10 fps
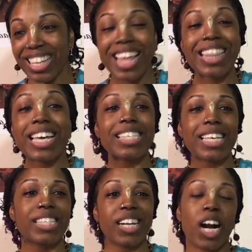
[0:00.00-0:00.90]
This
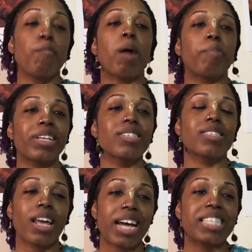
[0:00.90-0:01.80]
is the comeuppance
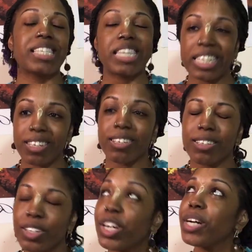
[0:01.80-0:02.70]
that I seek,
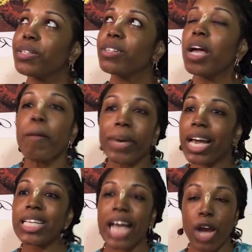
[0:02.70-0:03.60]

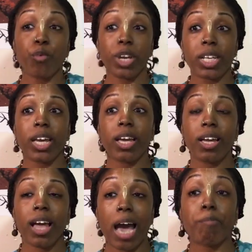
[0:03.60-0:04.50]
because I really
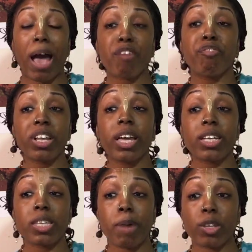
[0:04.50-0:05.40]
had bad
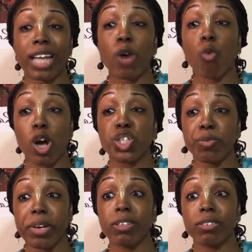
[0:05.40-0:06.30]
feelings about that
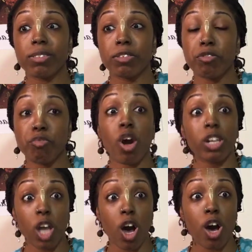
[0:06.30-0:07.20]
washerman for a
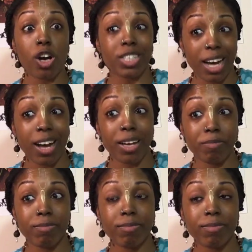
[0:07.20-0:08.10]
long time.
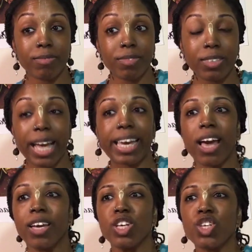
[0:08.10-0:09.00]
Like,
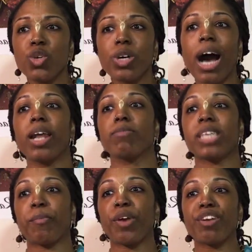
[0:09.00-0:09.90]
you got him
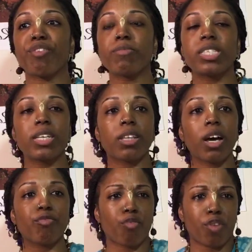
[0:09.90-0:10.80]
separated from
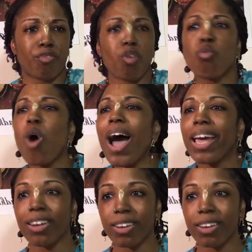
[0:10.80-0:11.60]
Sita. For what?